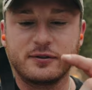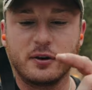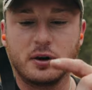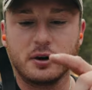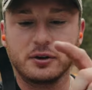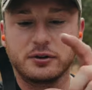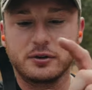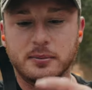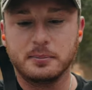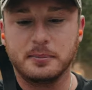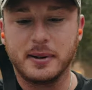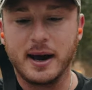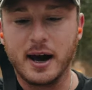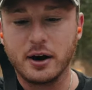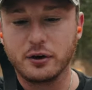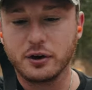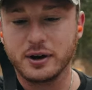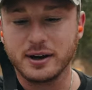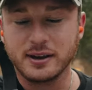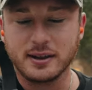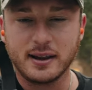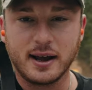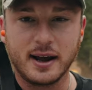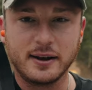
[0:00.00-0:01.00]
far as the
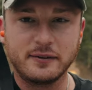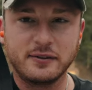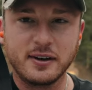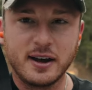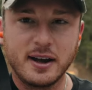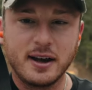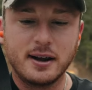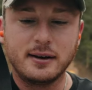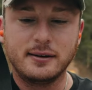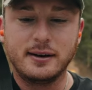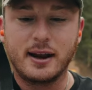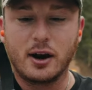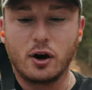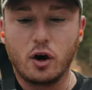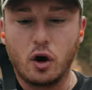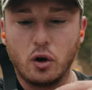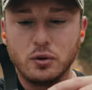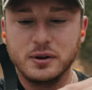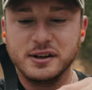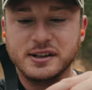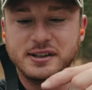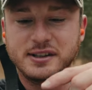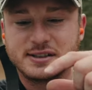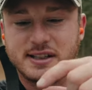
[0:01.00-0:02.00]
battery life. Not
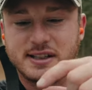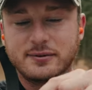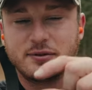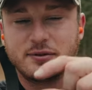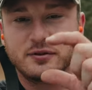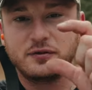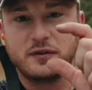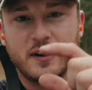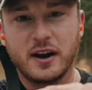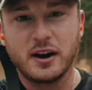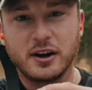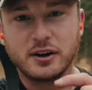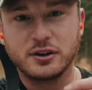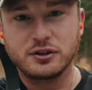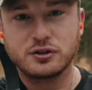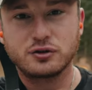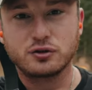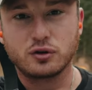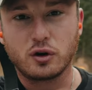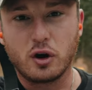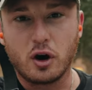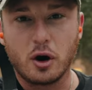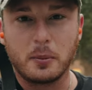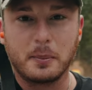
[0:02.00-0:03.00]
only does it have a very
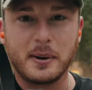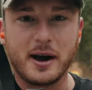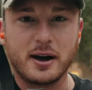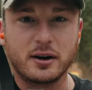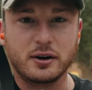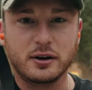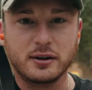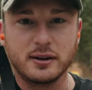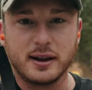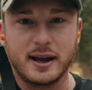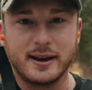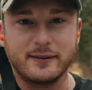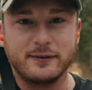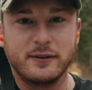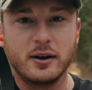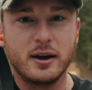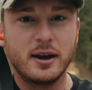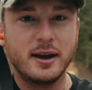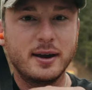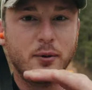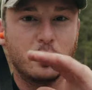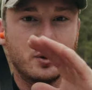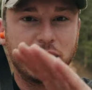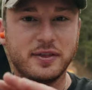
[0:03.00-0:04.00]
strong battery life
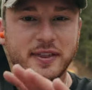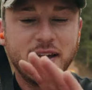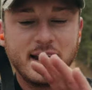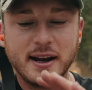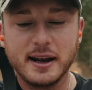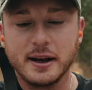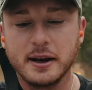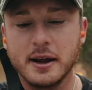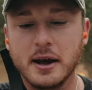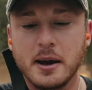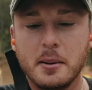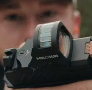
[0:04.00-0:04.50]
within it,